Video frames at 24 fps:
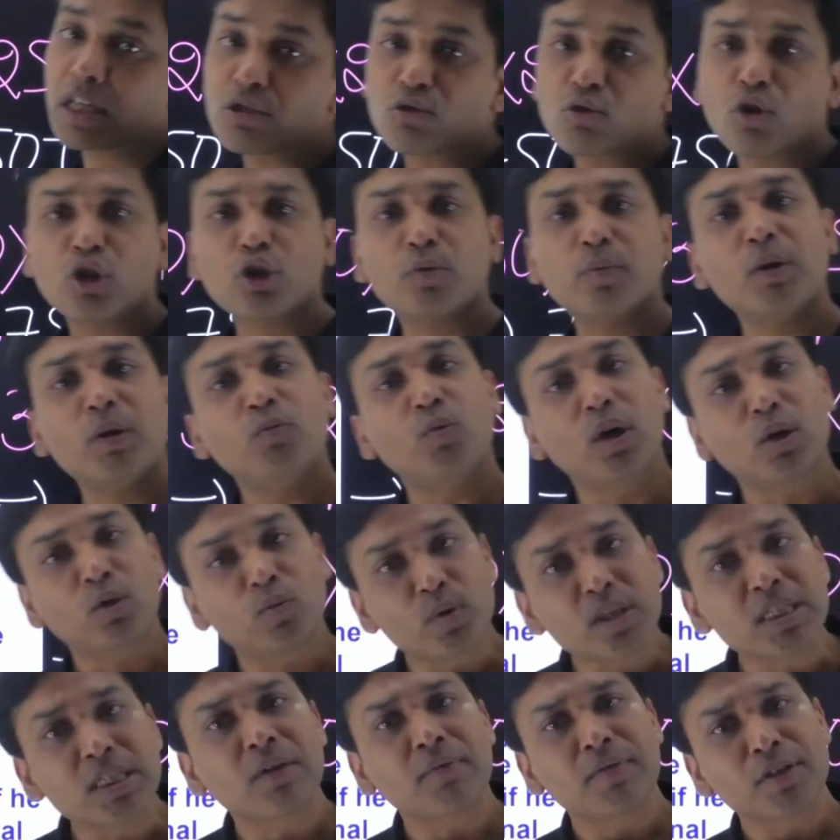is going to be
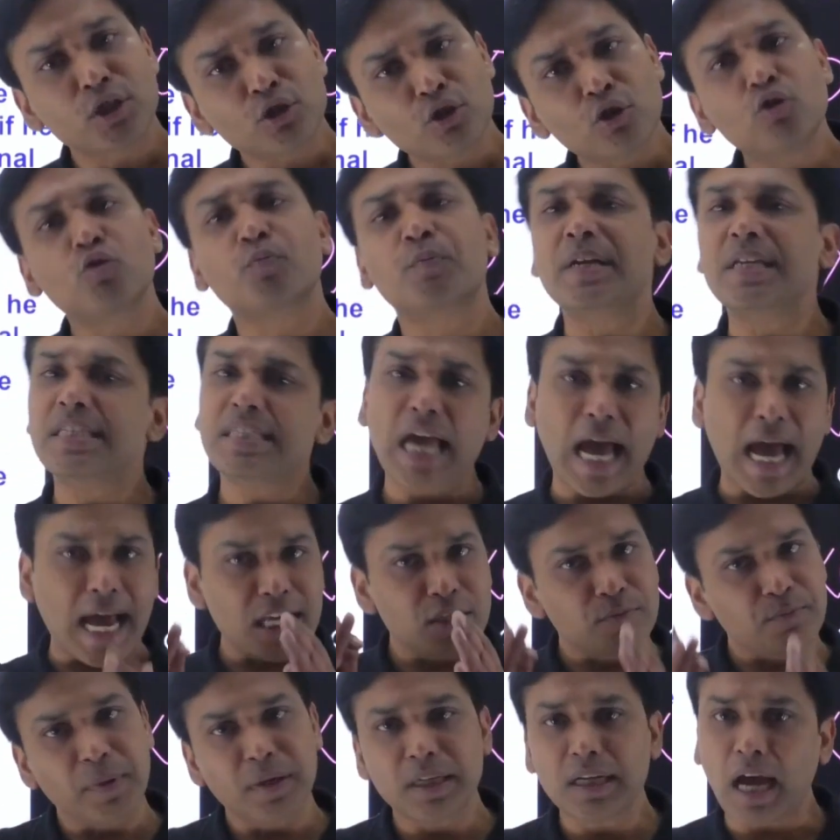1170 rupees
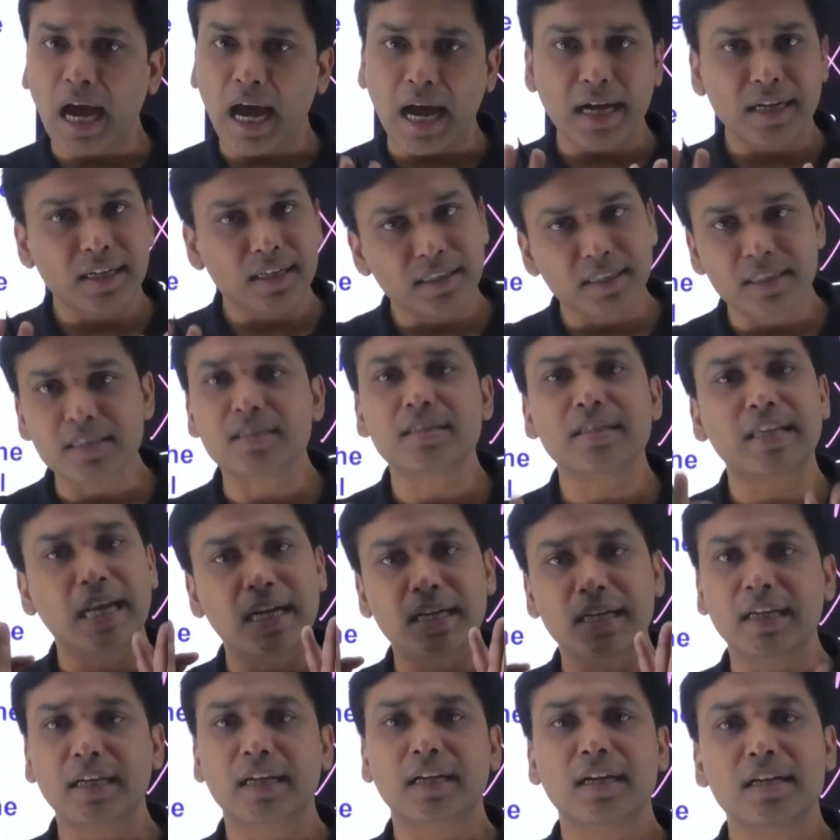as per our
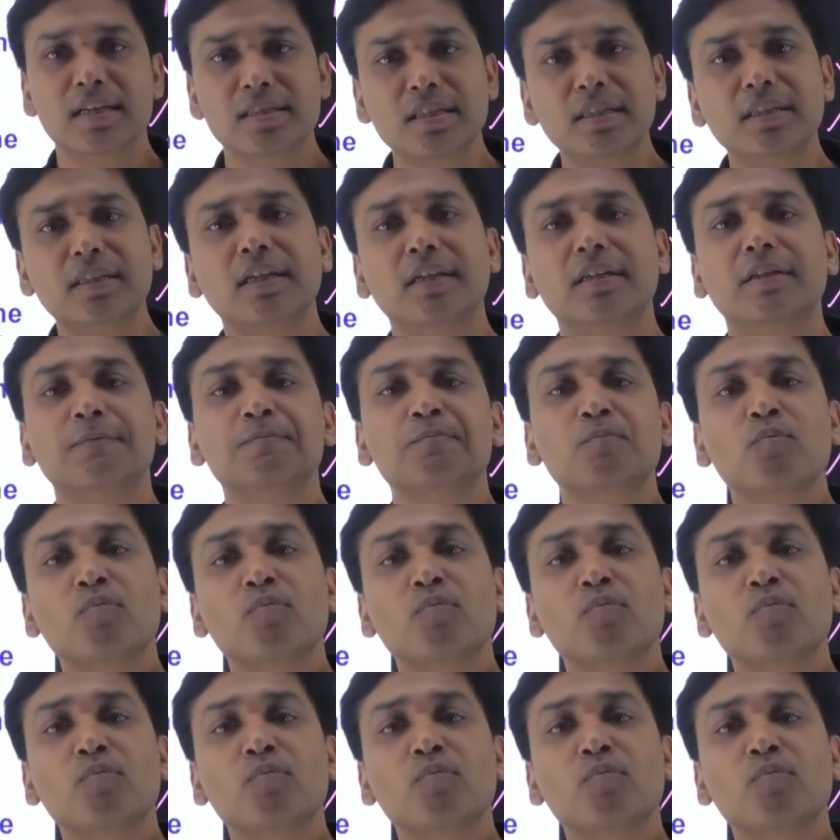understanding, isn't it?